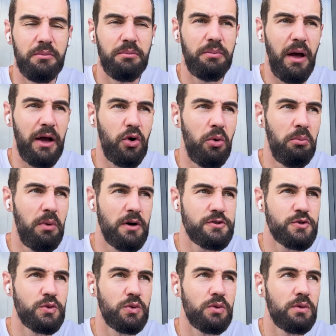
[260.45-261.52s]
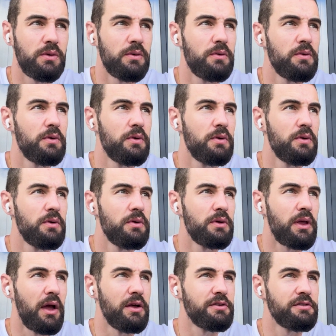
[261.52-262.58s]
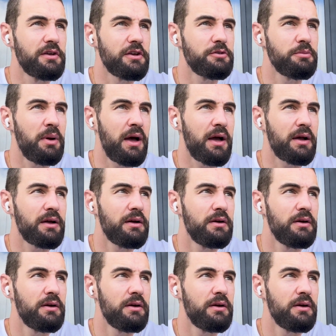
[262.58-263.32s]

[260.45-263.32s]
back on muscle, get a six pack.